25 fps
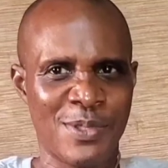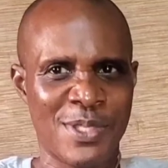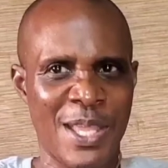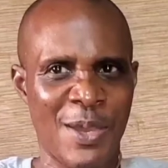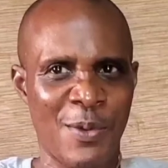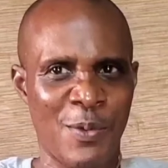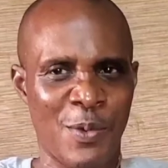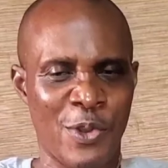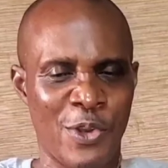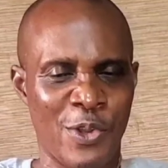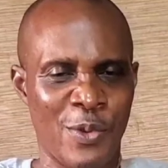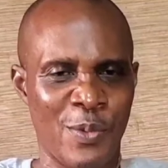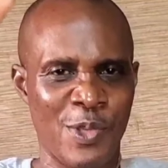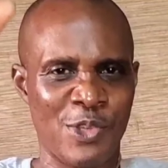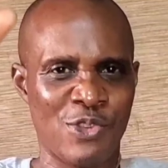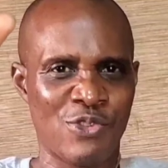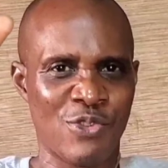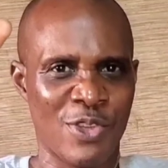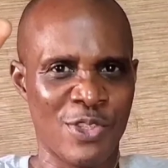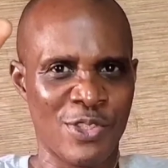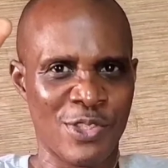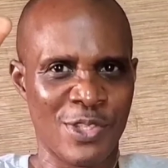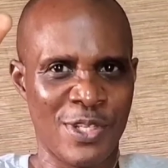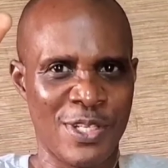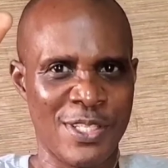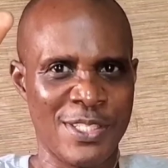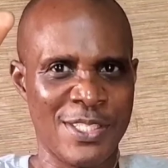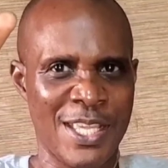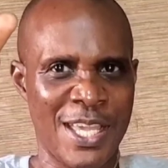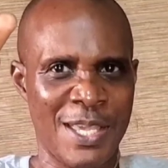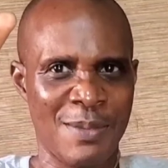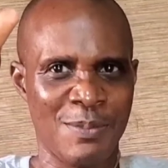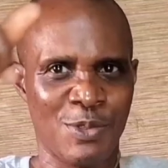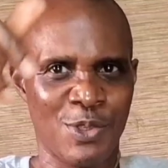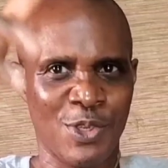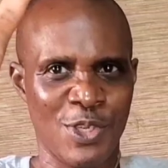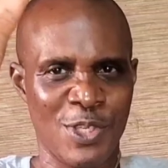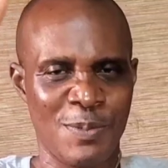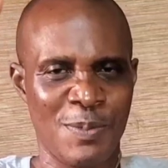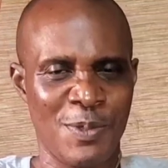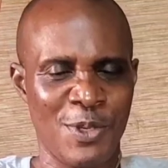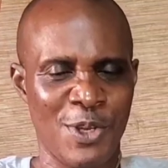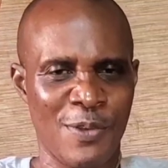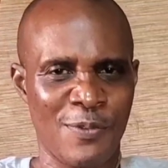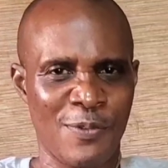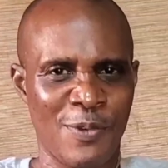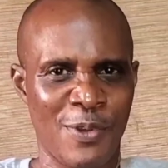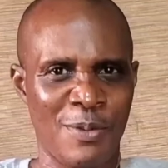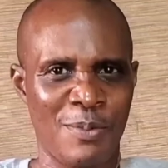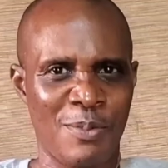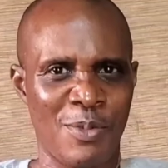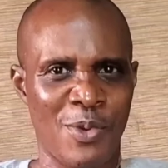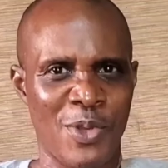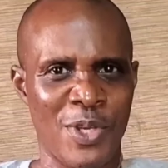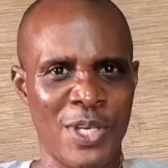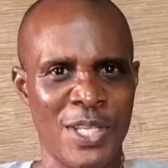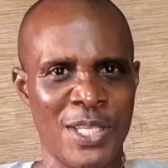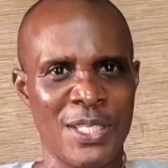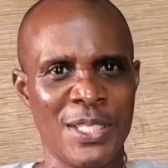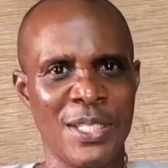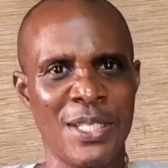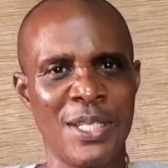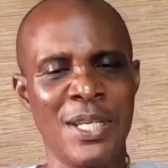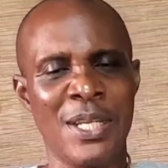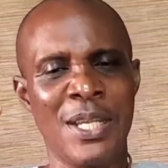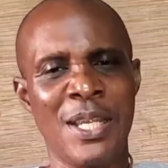That one always runs all the time, so it's been off all morning.